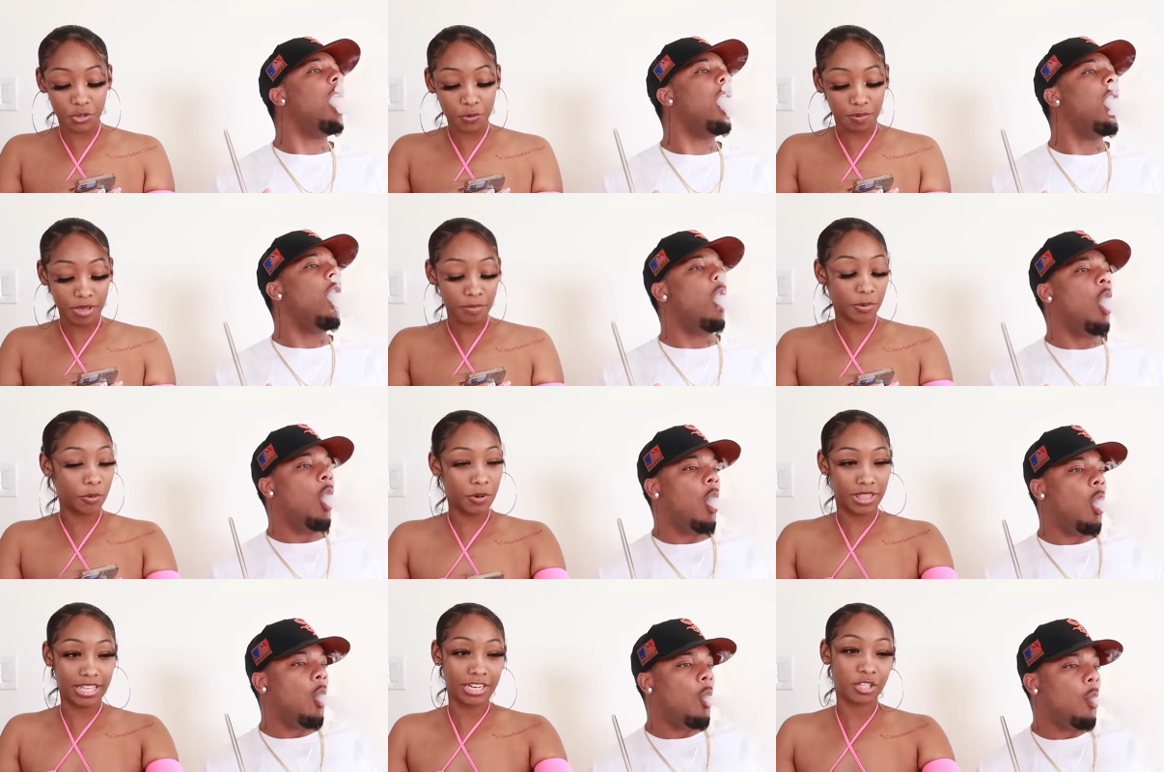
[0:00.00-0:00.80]
Speaker 1: two
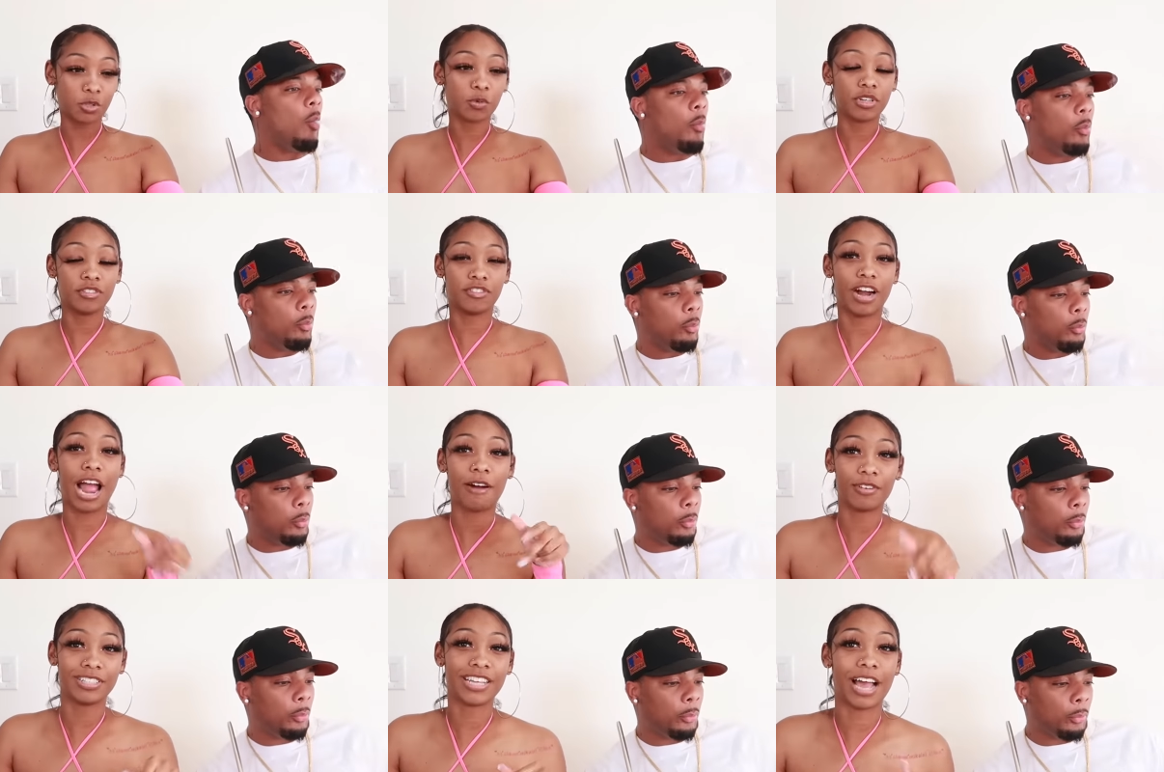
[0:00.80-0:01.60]
people within a
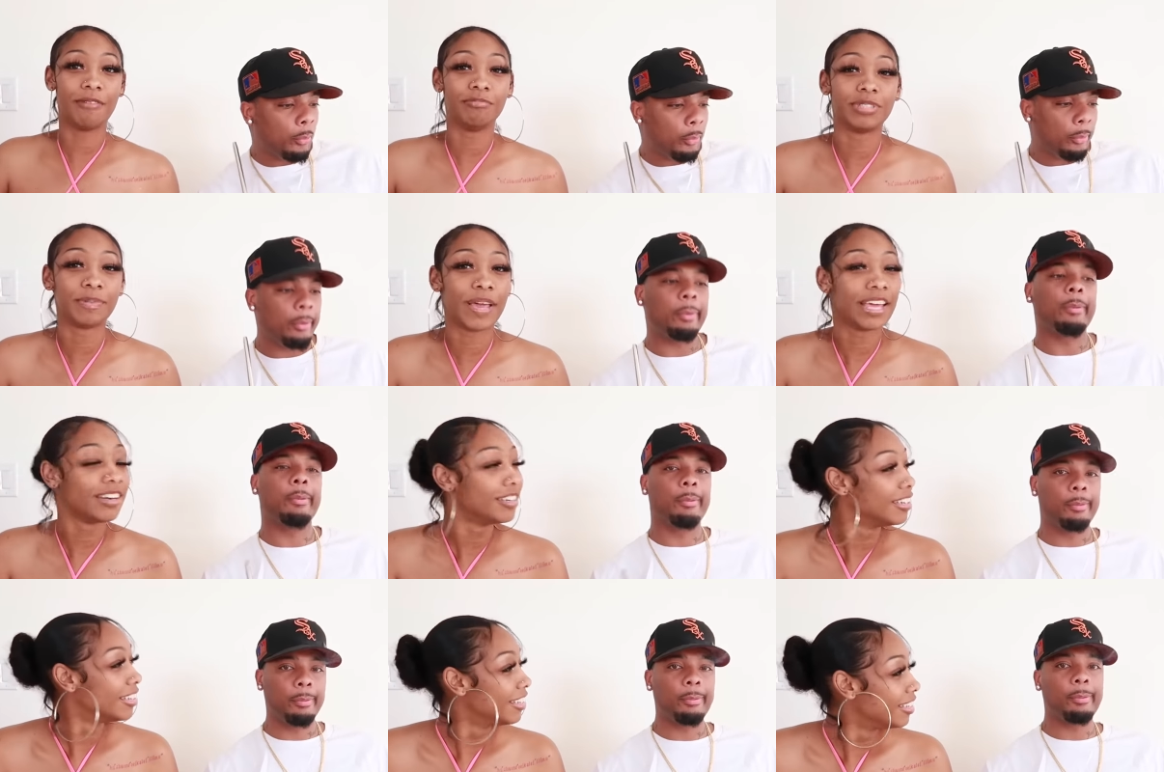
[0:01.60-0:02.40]
24-hour time
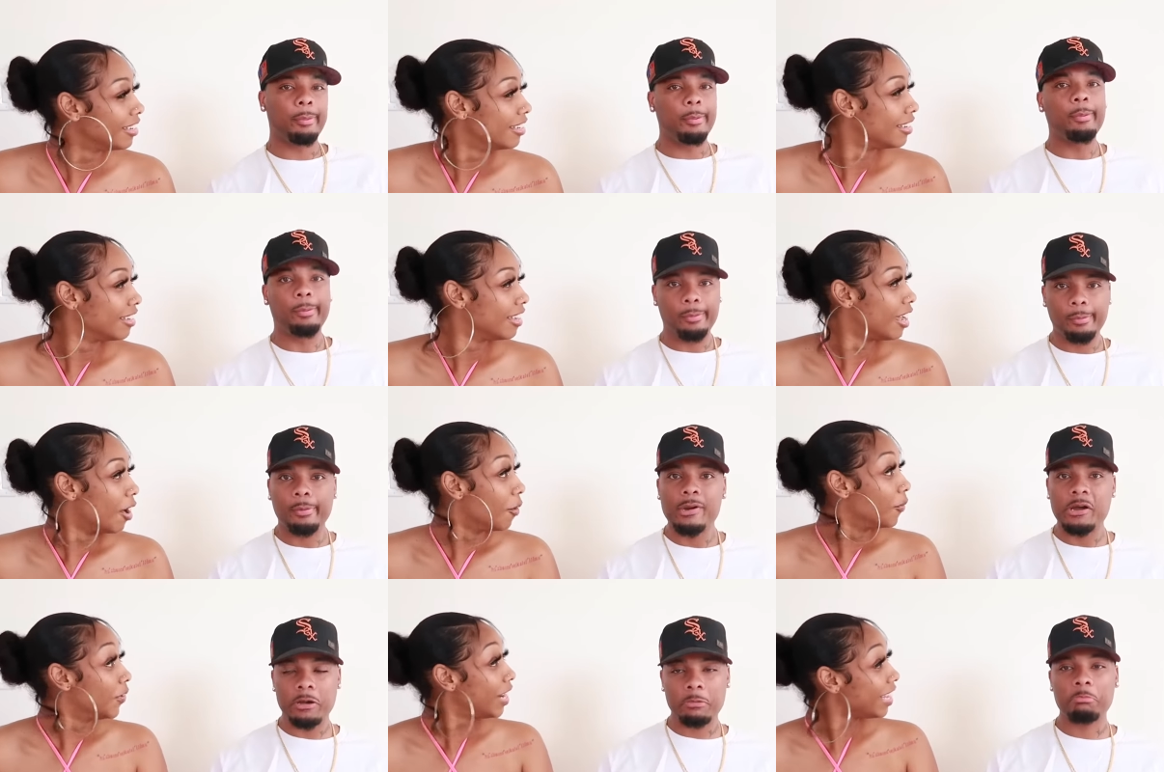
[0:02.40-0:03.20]
span?
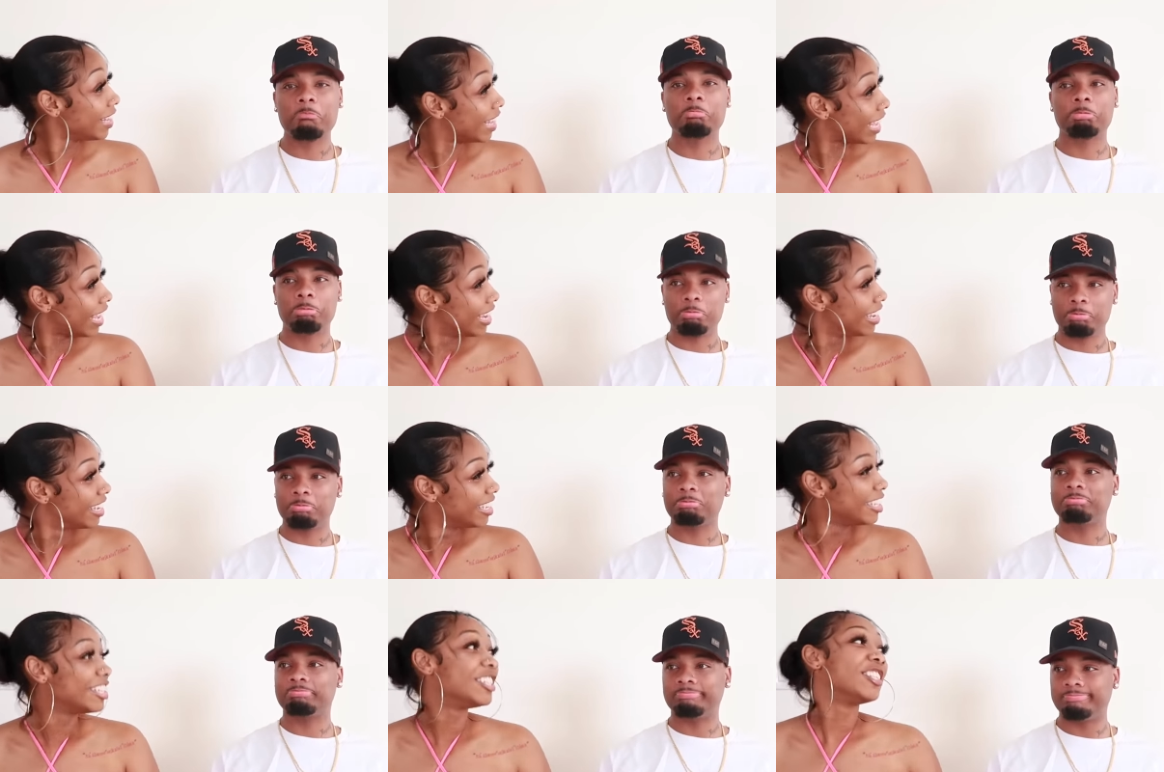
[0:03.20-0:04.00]
Really?
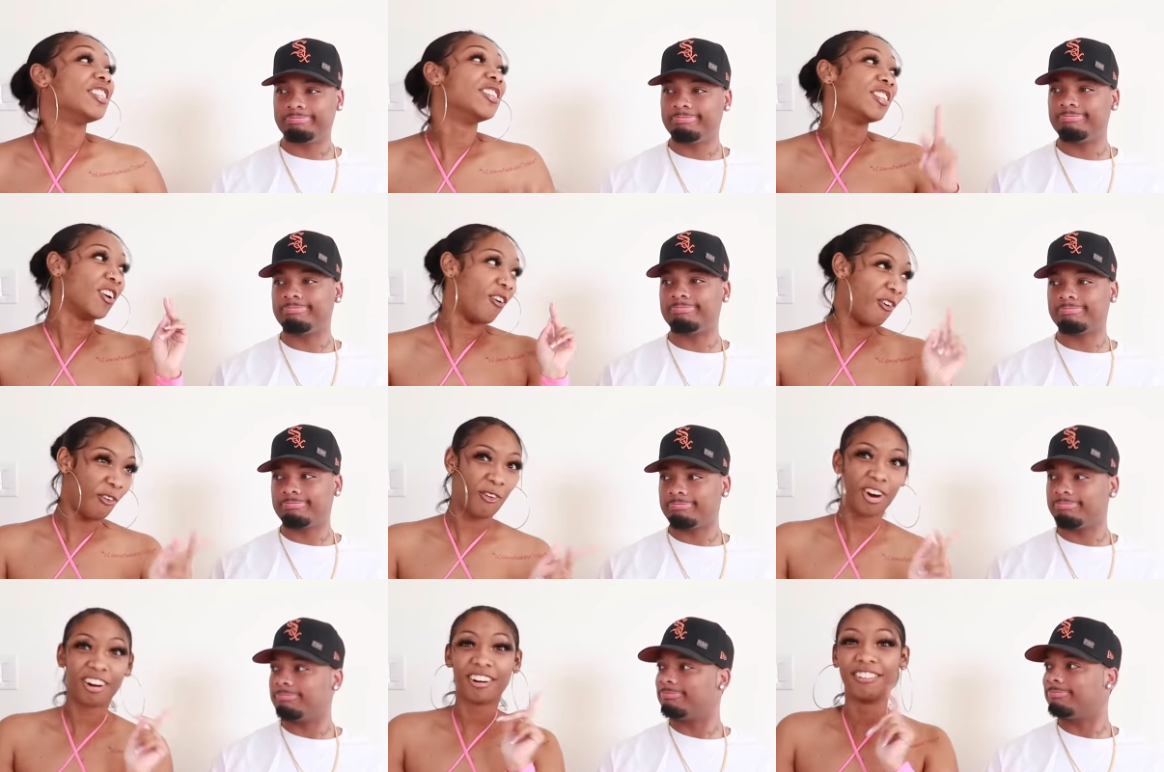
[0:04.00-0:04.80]

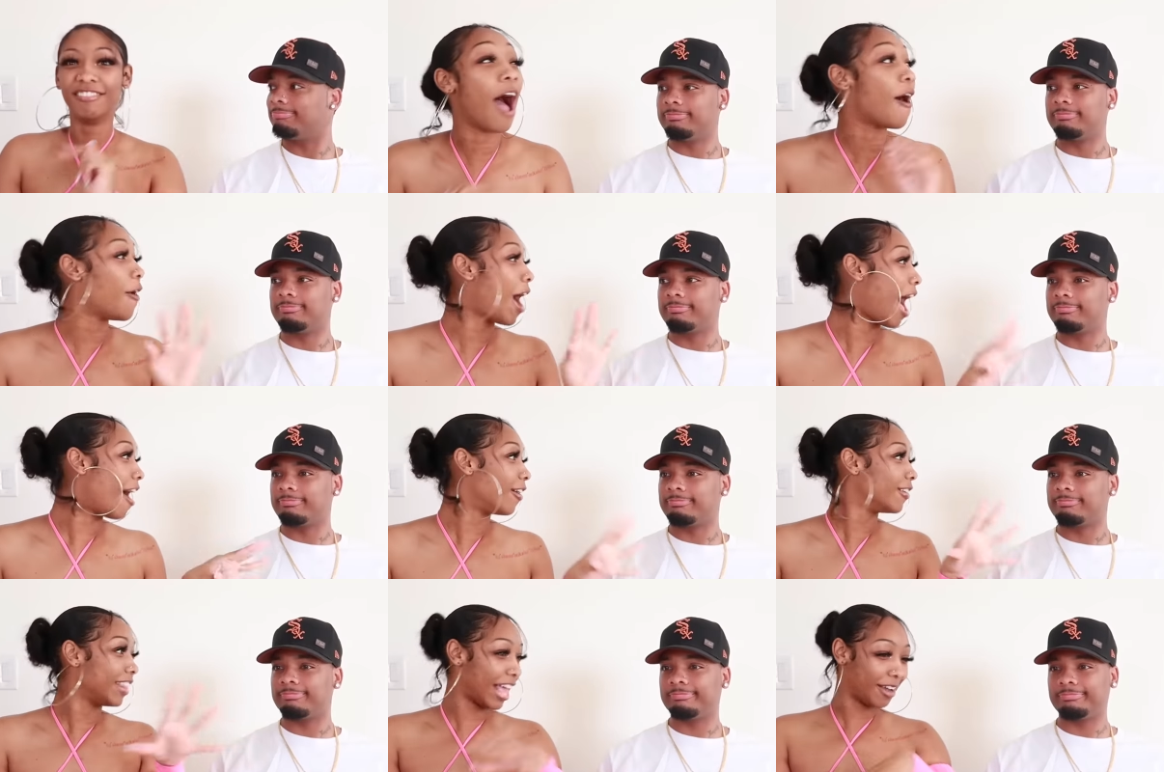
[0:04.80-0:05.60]
Or How
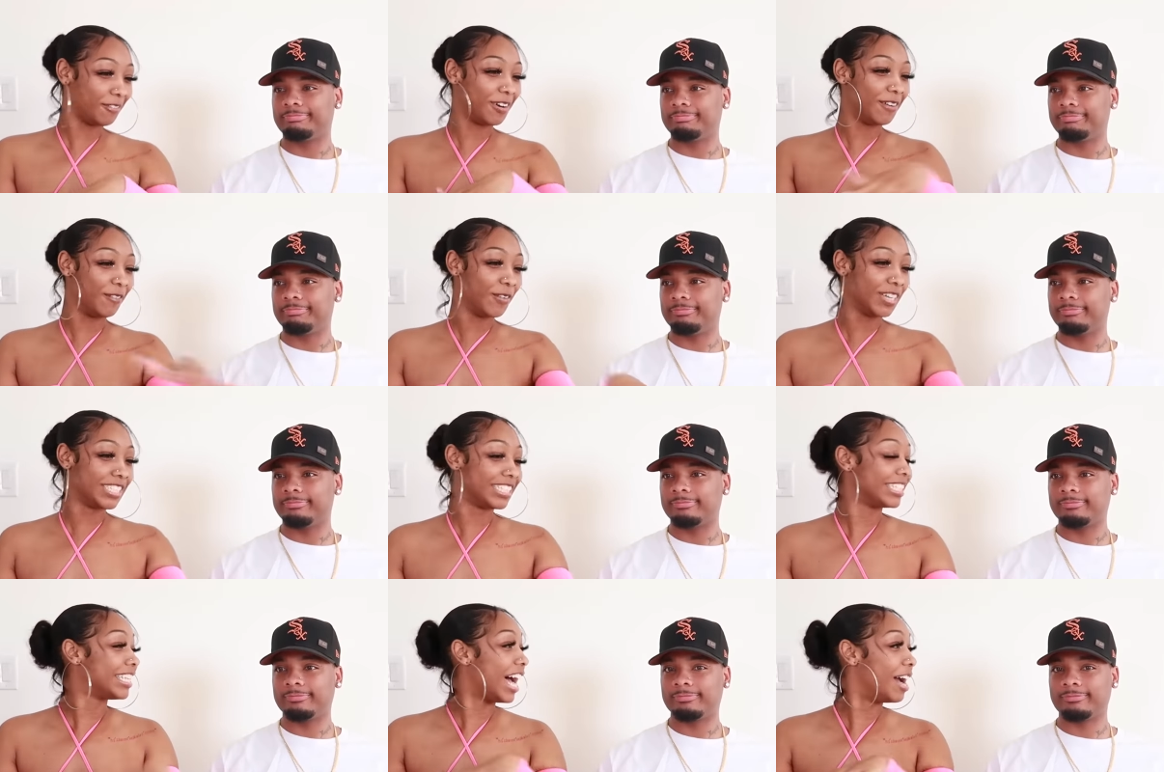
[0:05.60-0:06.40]
how like what
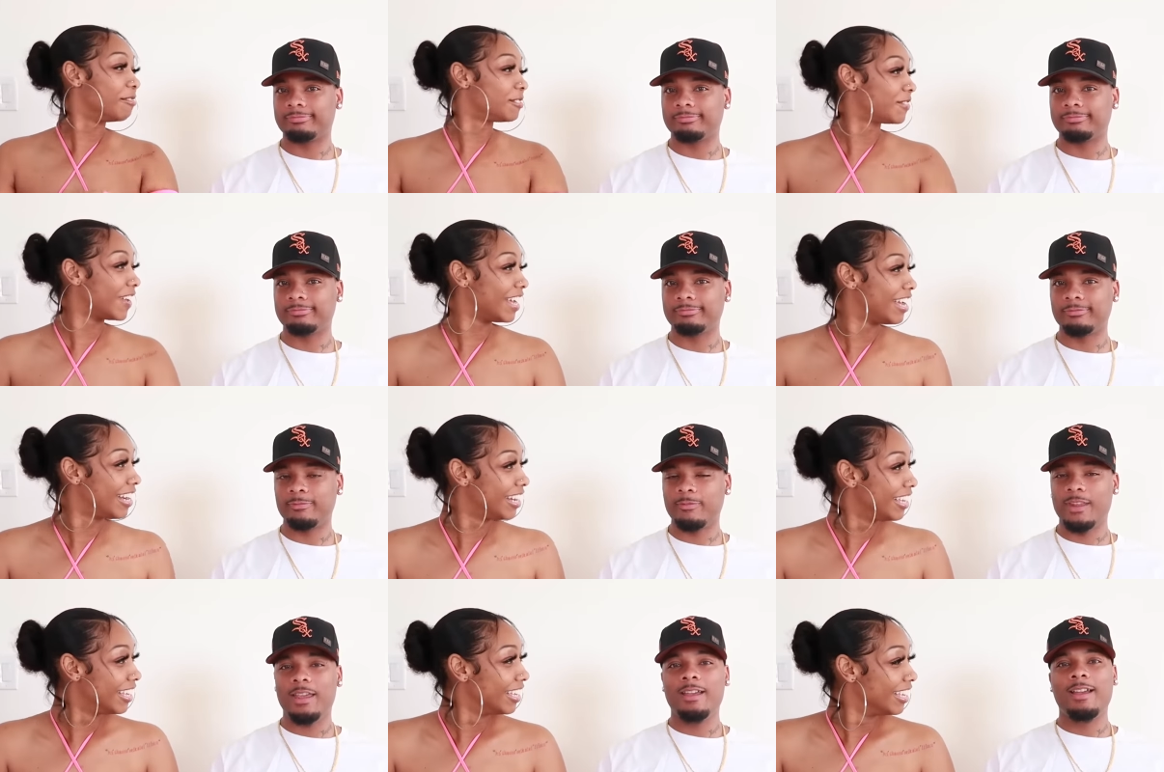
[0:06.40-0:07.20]
was the time
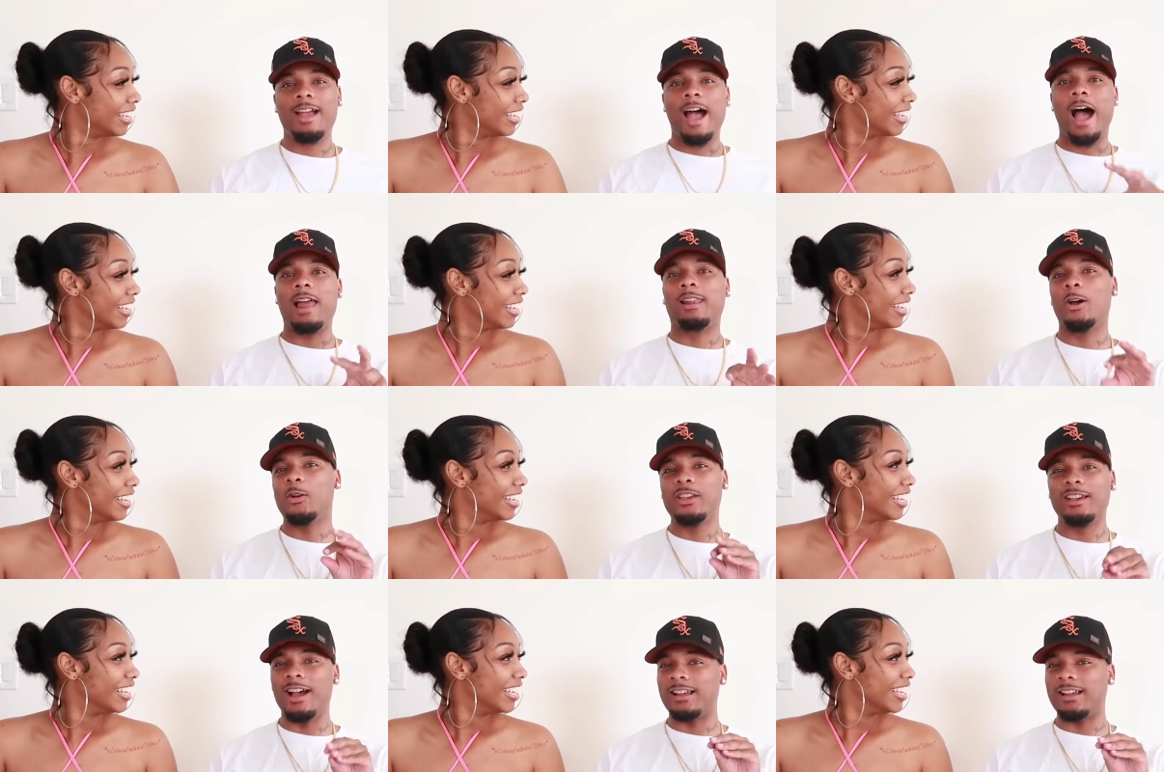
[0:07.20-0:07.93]
span? I low key